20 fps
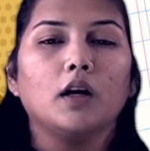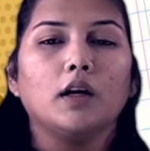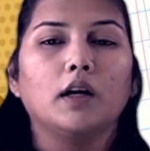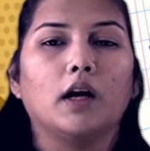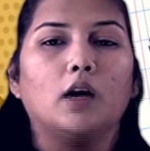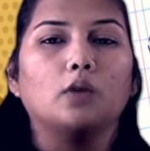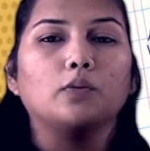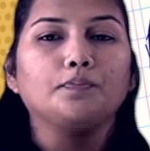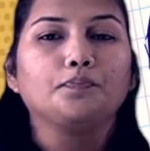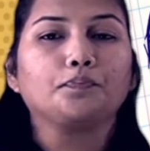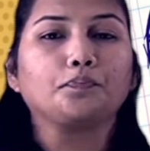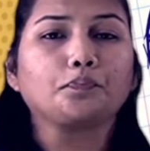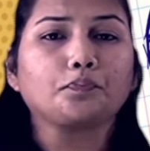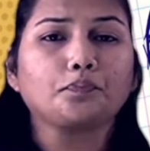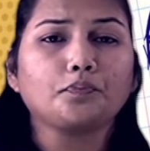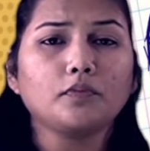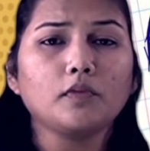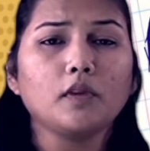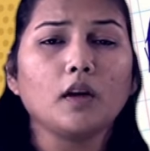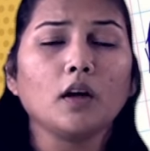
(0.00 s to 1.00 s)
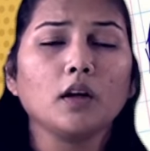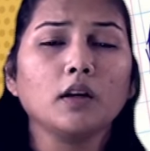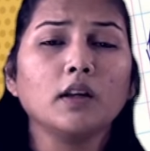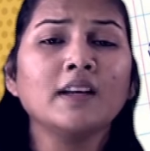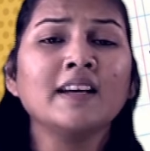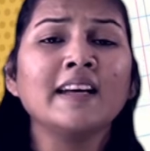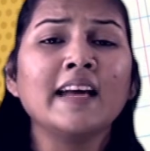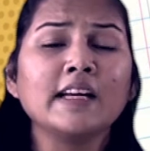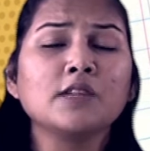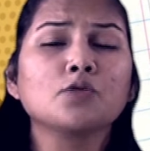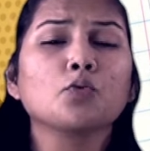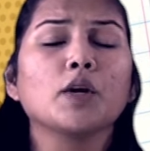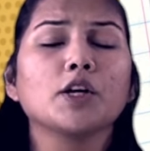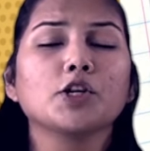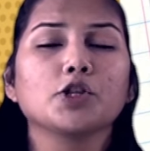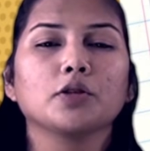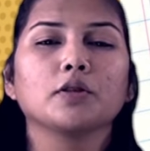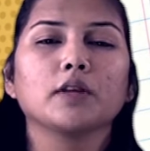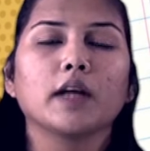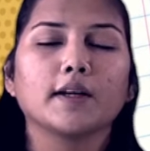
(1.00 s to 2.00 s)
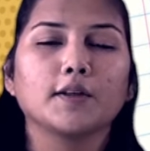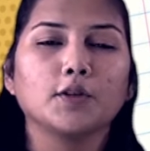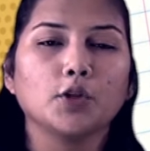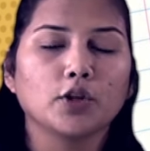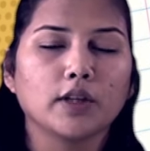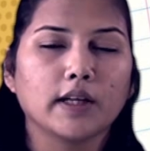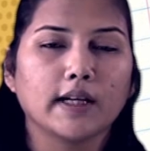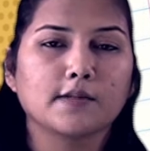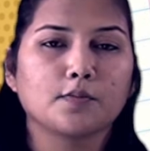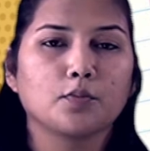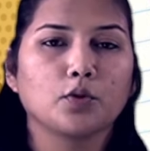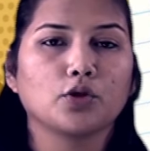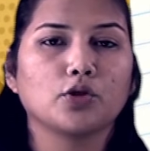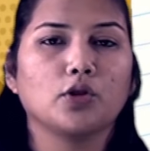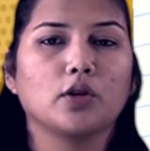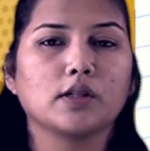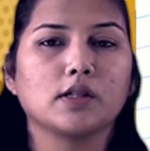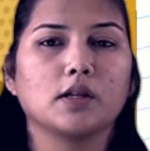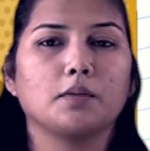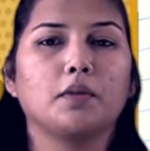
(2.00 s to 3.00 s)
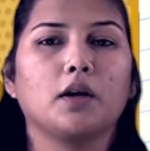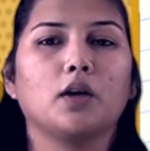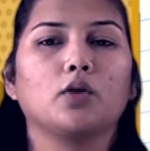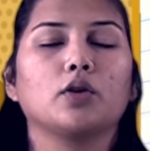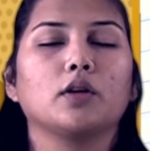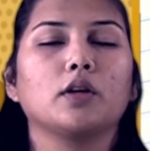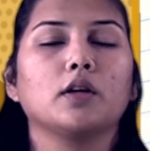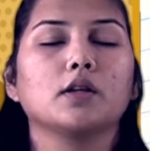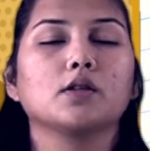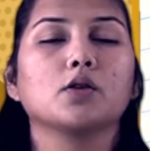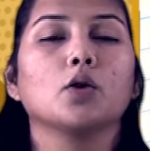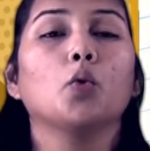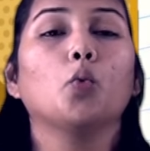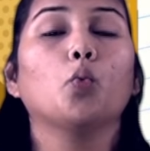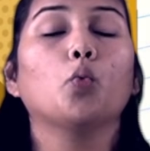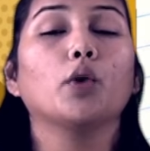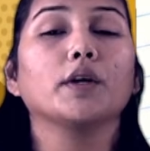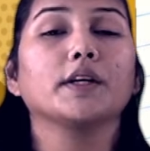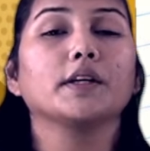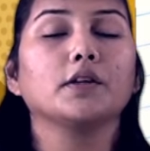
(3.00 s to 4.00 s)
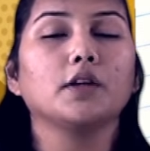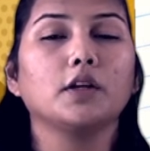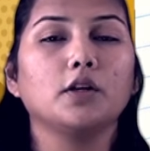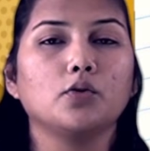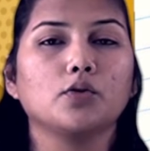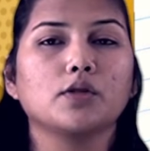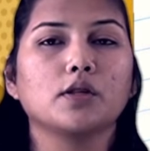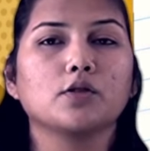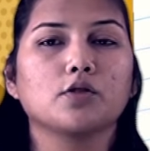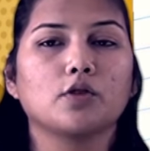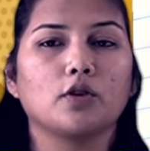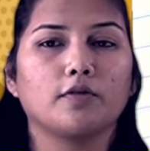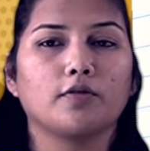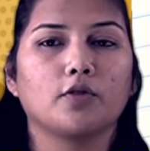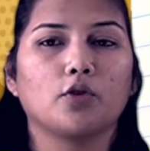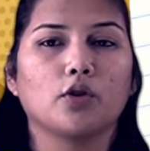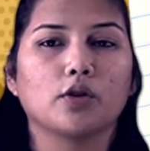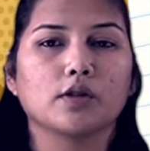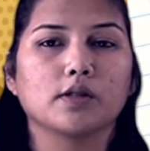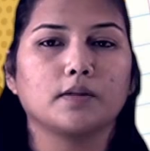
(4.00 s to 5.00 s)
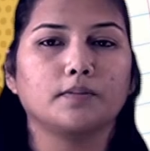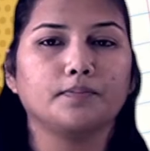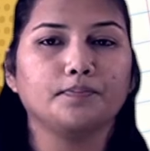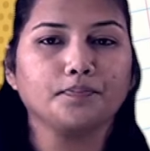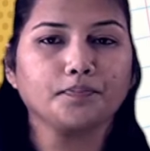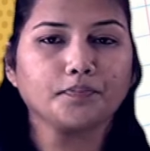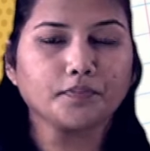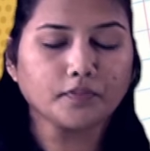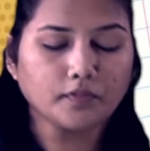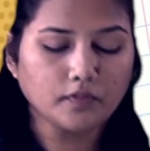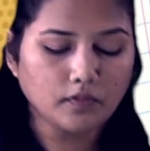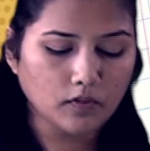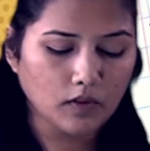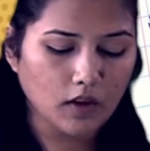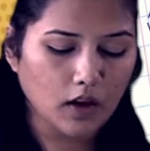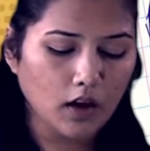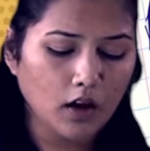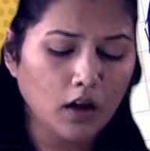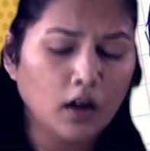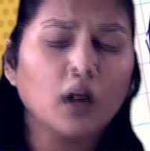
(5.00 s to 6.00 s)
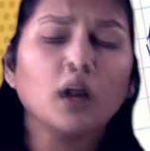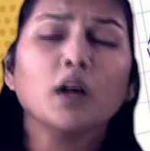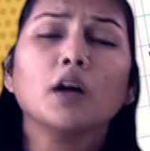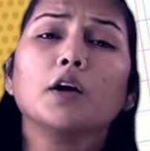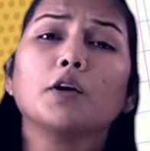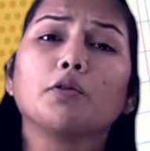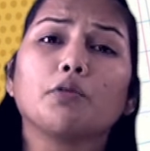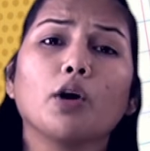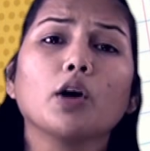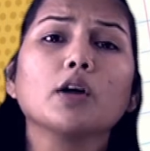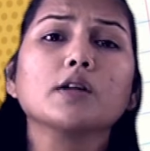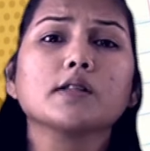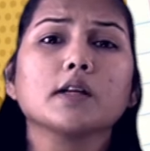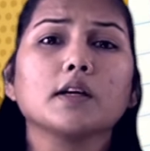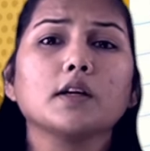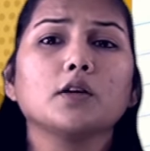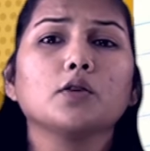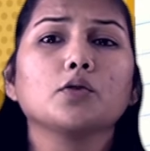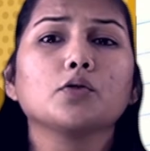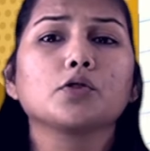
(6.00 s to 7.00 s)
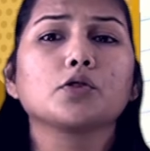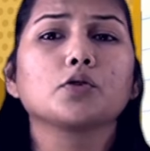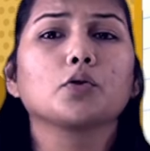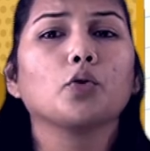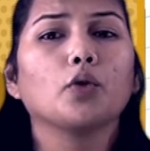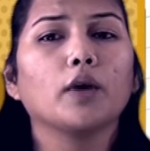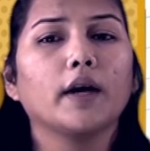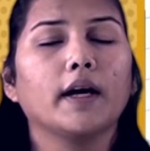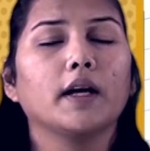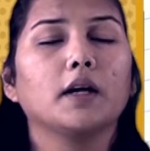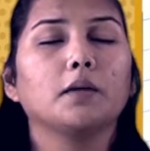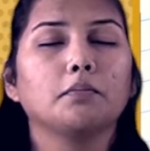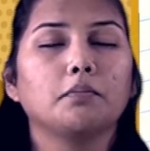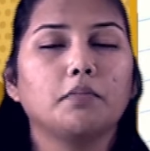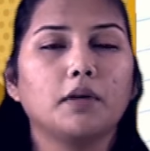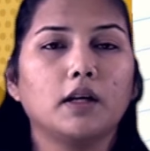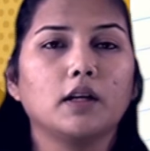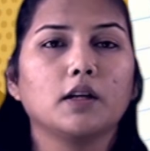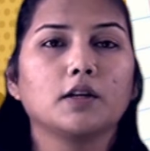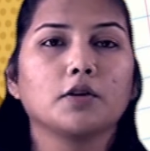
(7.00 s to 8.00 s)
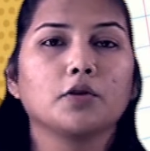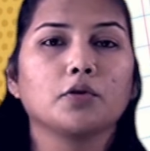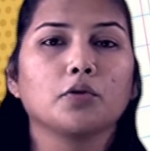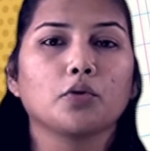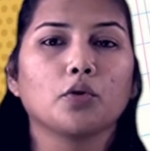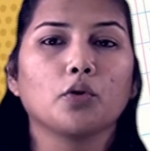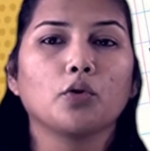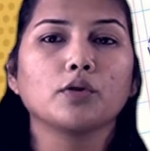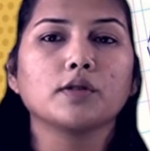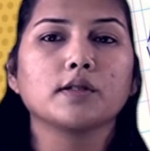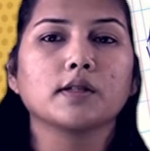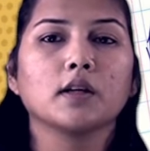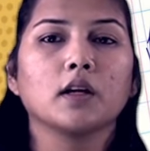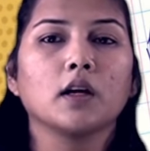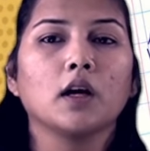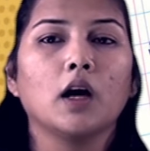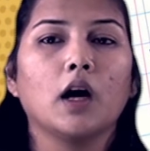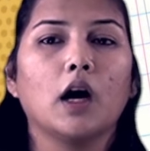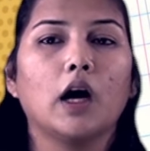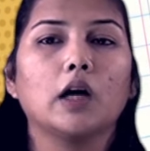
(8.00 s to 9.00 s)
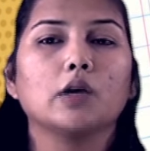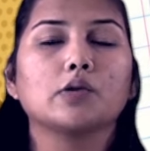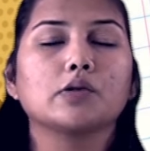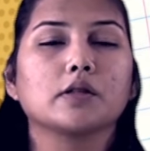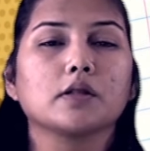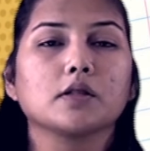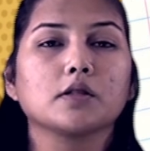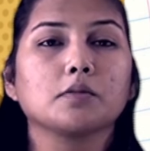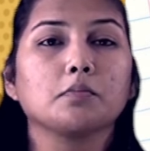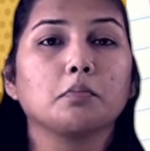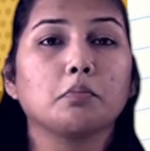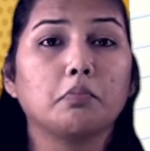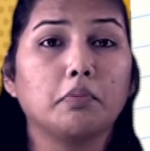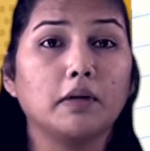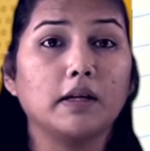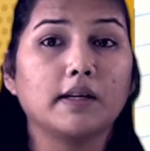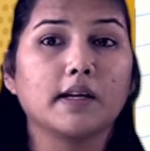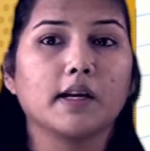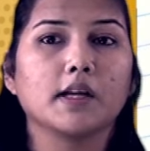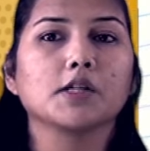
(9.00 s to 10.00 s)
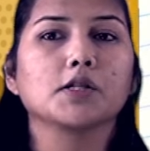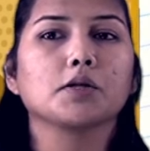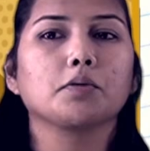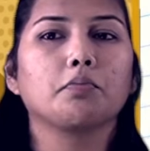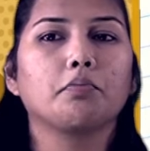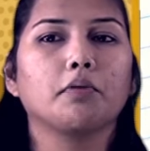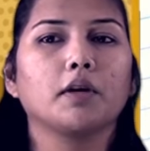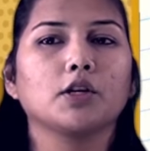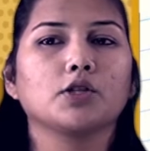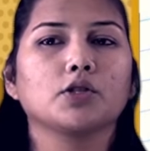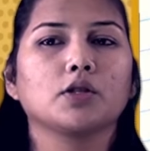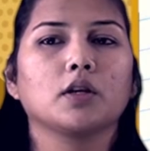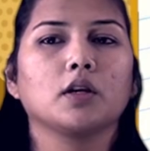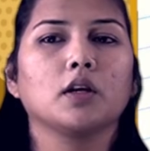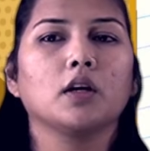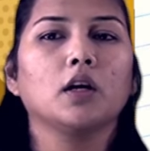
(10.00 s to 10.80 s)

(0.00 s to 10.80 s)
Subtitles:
Now, the next question that your textbook talks about is, what are the uses of rocks? Rocks are used to go ahead and build roads, houses, buildings, bridge.